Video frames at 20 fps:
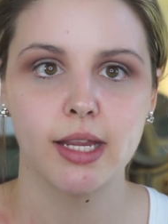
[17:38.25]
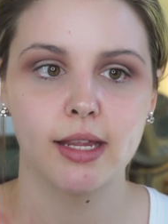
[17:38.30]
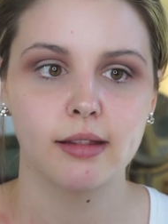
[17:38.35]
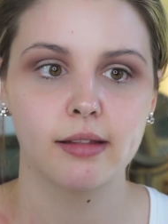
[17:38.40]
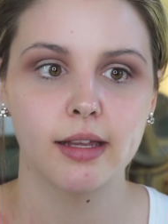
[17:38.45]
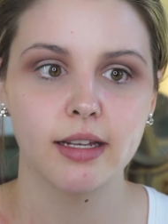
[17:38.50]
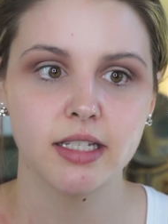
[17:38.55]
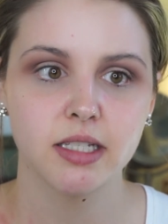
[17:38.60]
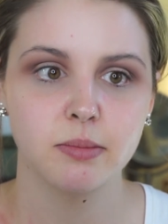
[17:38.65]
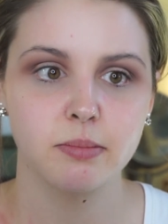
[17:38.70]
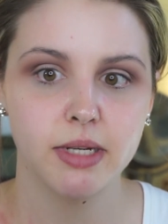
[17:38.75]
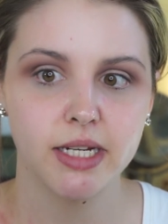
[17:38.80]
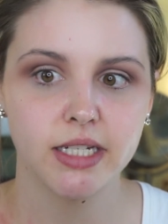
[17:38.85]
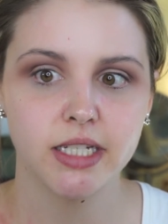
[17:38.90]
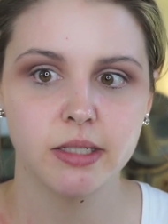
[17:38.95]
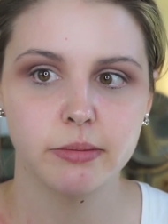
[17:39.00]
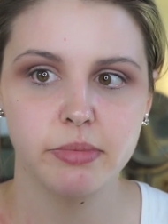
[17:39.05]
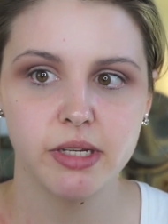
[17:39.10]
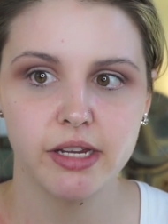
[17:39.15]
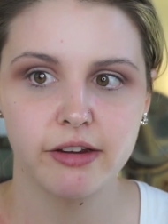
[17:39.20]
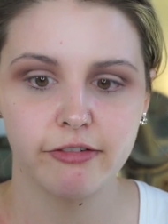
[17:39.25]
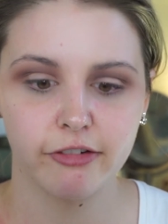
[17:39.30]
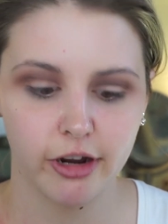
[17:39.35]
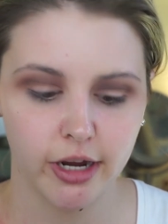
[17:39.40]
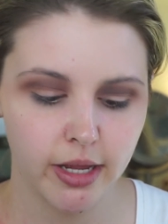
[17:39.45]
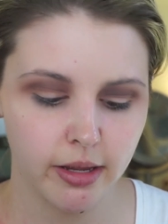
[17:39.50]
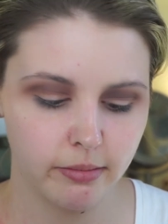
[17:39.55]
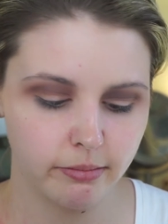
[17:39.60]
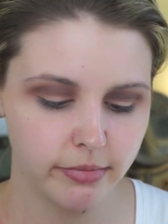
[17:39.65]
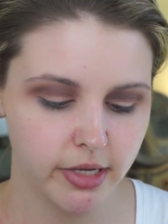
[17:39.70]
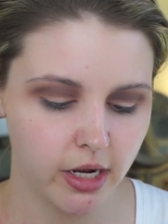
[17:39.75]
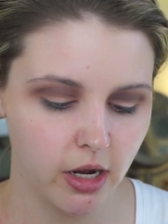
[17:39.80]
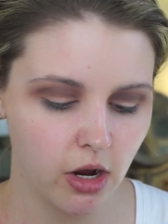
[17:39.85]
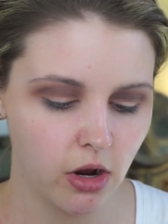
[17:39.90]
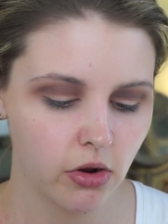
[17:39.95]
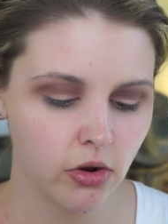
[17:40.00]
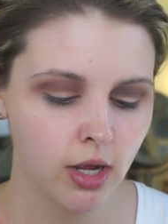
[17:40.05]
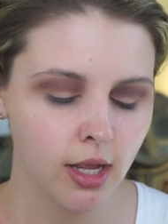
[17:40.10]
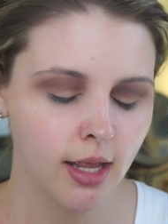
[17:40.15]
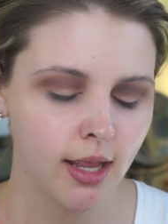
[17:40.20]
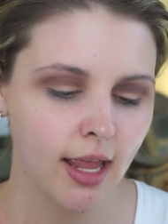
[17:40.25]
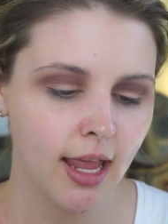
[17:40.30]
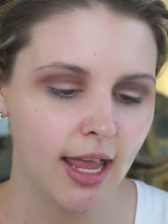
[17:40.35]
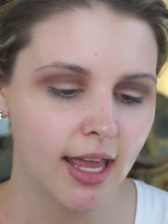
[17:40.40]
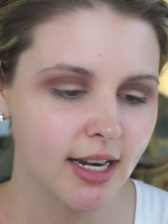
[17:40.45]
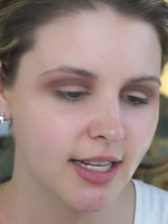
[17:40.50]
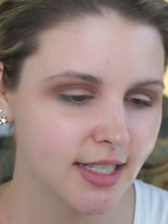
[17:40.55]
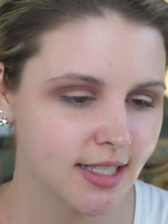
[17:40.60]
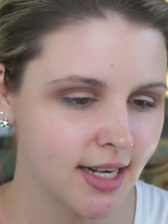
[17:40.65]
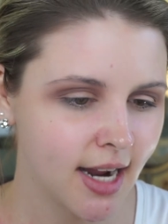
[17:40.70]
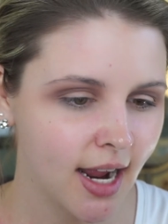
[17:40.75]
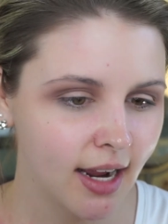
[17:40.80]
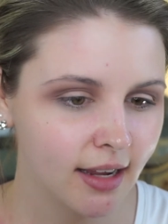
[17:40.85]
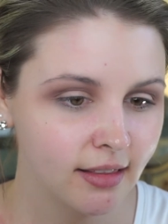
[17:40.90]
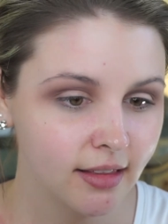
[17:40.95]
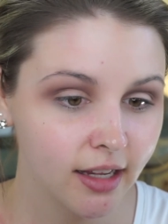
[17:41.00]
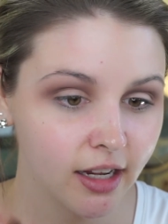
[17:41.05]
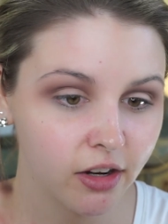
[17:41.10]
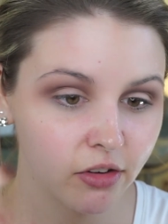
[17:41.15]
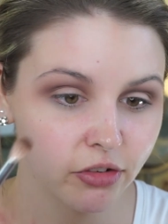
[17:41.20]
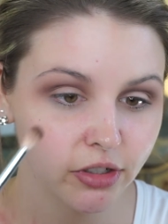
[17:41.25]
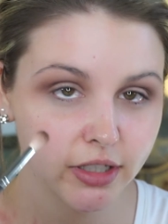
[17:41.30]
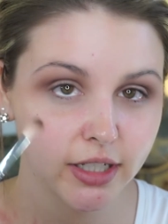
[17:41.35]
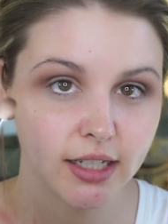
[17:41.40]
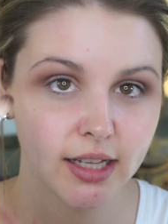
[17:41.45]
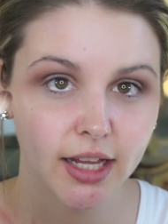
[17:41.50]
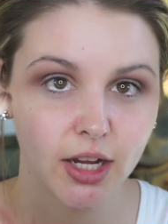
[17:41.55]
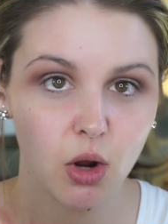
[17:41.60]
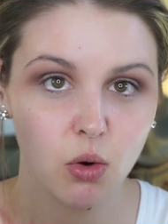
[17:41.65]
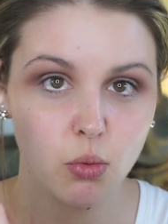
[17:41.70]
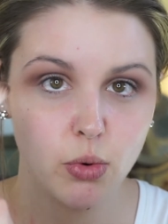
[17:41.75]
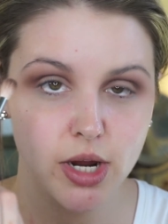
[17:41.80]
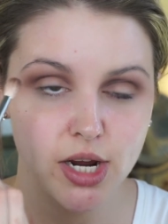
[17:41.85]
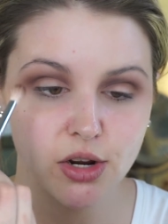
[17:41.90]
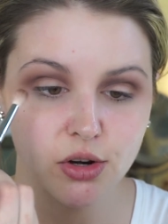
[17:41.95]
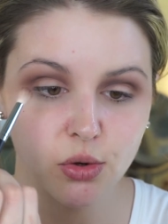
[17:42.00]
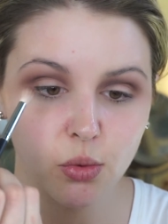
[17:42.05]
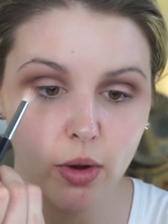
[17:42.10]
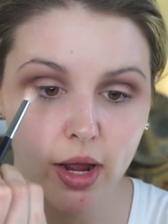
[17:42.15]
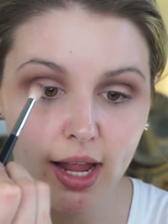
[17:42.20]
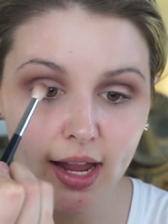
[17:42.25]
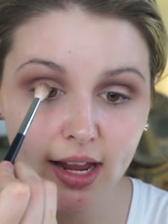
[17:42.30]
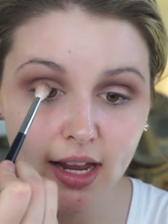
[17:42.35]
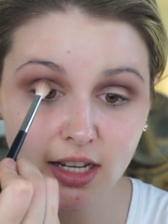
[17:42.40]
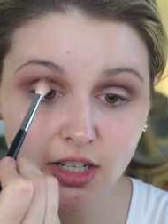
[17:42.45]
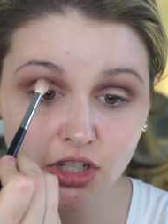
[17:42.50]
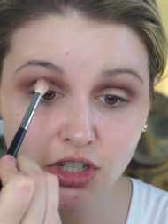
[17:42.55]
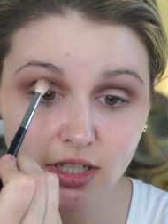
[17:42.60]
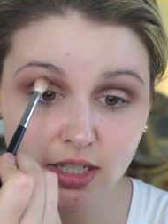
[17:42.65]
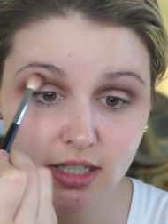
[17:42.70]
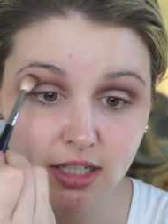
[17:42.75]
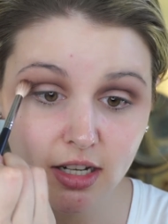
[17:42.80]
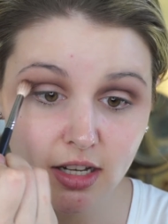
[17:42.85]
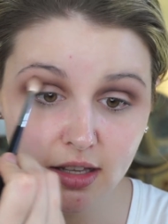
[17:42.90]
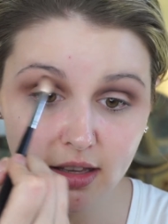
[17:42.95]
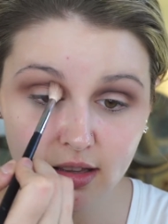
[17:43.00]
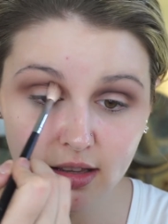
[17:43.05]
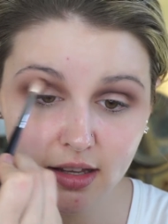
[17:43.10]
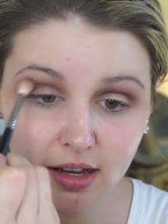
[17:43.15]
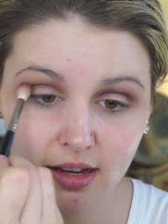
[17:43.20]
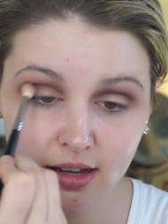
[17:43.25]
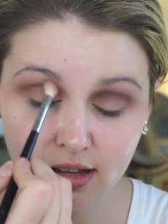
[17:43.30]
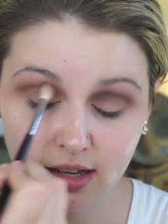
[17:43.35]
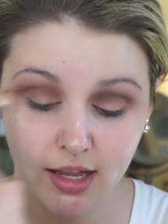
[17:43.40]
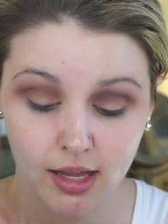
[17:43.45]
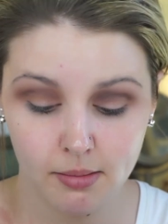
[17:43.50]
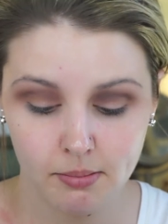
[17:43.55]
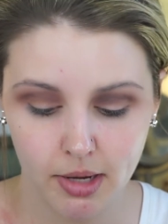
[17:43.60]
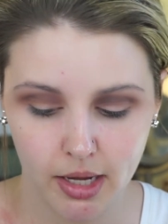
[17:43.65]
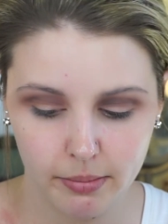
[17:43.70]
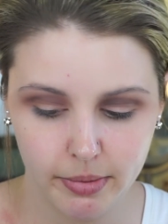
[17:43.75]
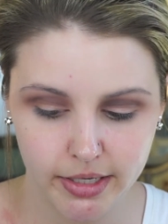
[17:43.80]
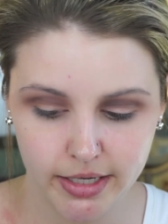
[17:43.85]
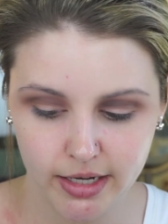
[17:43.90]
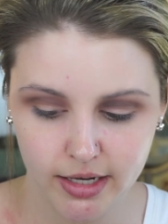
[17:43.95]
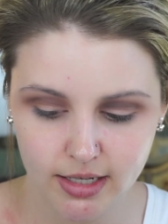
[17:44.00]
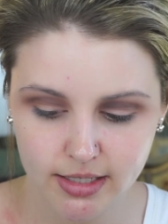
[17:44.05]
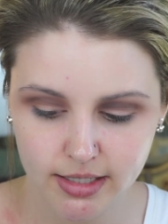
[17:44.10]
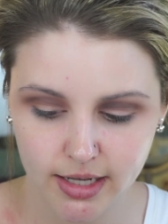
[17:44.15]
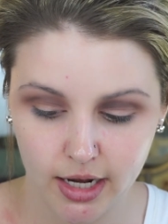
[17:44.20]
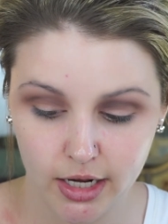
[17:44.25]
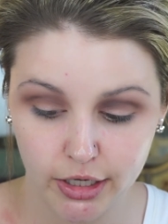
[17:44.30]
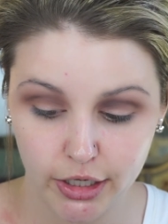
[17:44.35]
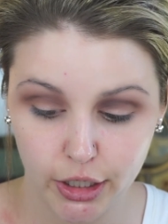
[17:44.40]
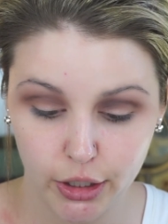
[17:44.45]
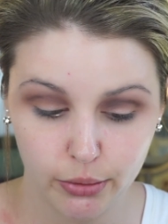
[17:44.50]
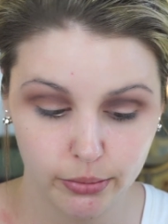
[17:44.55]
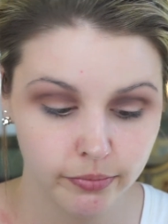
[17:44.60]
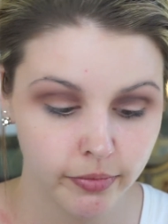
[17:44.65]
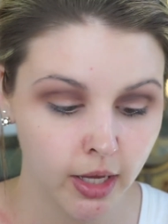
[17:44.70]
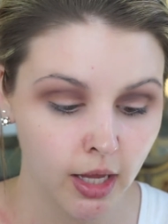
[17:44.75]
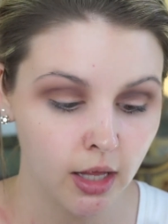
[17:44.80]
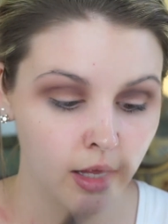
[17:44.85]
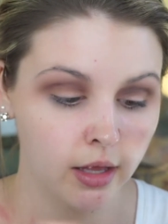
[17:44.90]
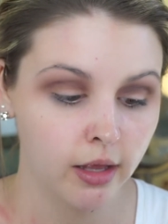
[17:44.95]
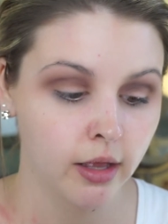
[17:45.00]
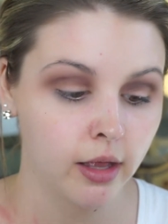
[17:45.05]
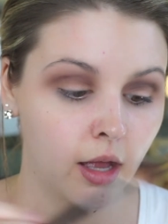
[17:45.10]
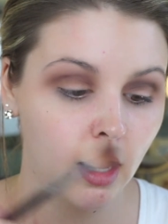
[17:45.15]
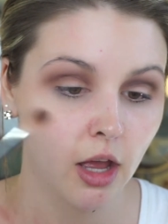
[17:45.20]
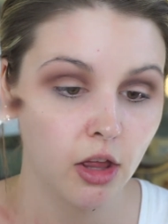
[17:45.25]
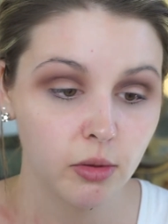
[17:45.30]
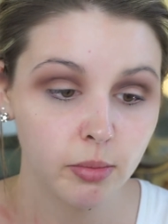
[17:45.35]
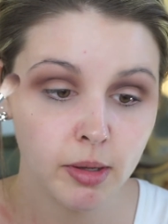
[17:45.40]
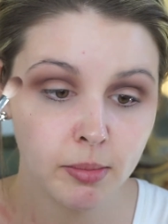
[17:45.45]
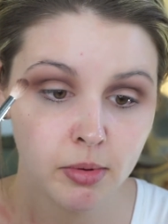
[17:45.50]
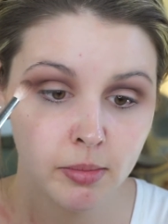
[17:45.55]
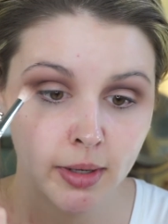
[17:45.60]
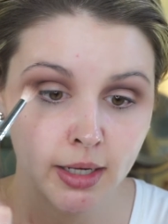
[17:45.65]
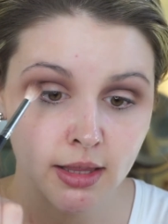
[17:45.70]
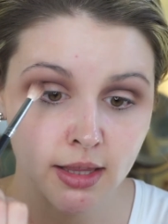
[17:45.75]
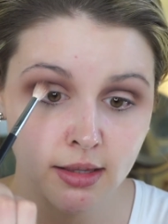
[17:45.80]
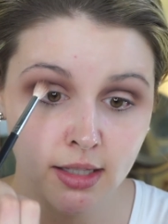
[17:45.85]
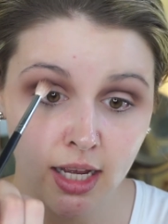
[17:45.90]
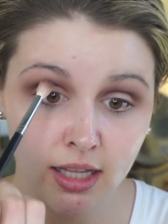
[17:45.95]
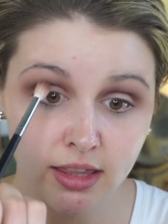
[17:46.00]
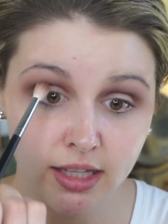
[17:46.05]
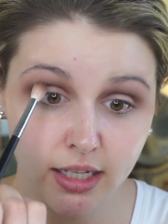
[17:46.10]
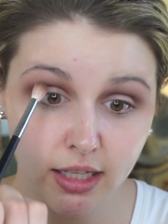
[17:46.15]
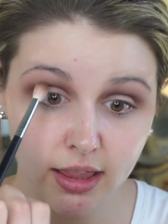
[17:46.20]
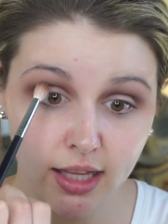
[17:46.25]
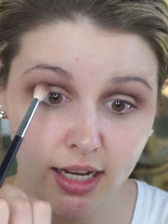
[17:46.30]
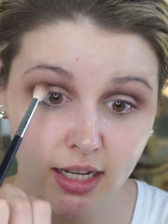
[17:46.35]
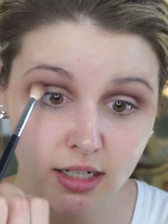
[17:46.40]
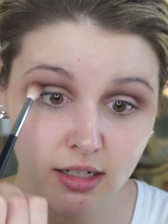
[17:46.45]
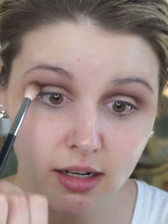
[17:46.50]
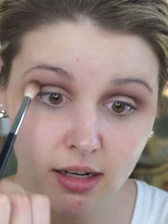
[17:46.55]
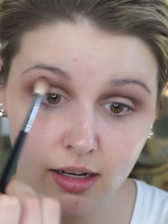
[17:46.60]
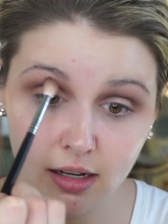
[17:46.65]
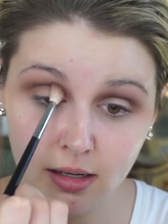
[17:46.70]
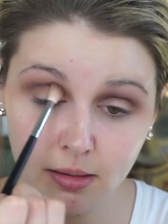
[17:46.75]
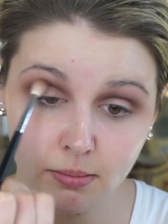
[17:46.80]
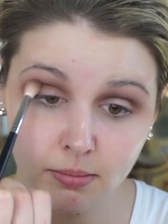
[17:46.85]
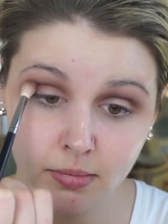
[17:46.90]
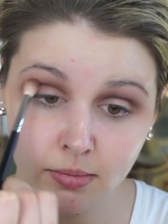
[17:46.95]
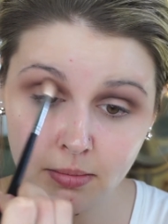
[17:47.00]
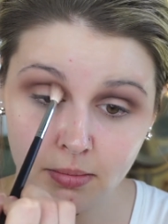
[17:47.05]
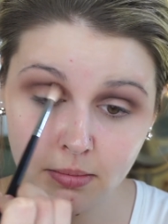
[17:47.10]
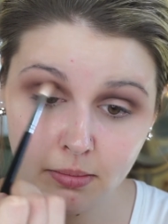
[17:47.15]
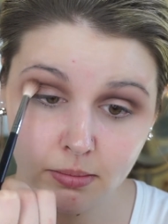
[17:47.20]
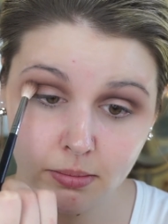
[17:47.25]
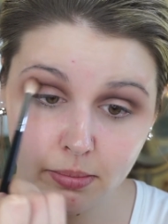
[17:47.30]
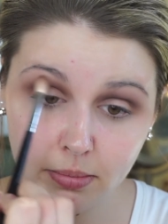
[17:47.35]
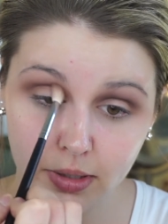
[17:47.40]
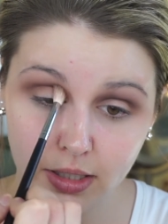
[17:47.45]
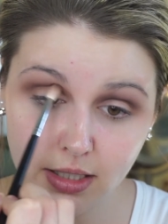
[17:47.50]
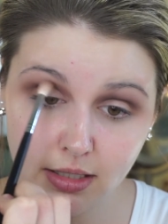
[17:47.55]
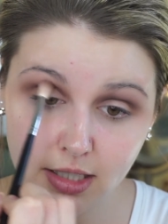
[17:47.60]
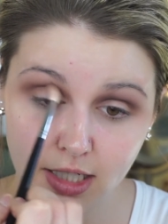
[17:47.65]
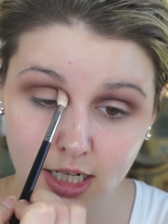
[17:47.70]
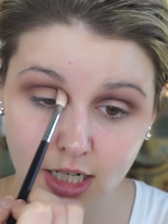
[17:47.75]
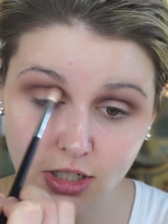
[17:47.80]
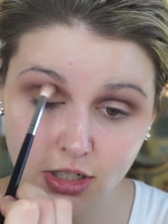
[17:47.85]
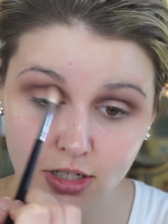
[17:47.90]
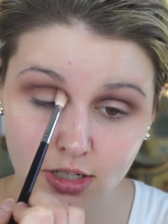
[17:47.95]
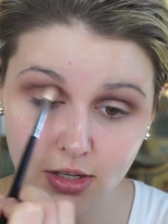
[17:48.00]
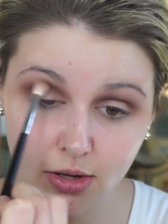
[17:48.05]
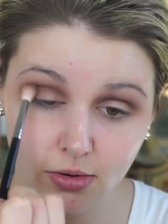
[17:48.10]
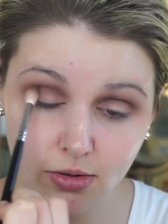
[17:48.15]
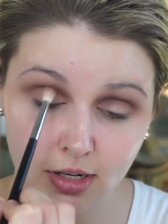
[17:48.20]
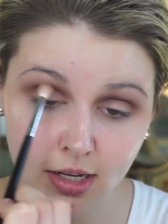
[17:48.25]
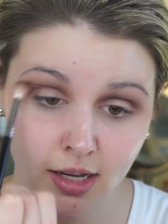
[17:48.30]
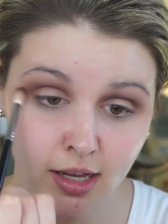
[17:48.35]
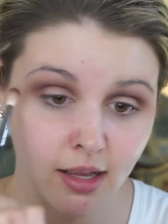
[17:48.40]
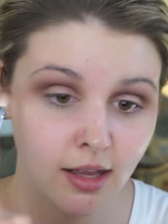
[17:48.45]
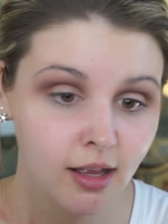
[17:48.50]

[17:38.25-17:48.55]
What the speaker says: He likes me to be for him, you know? And it's not in like really like a weird way. It's just like, in my opinion, it's kind of cute. Other people might not think that, but to each his own.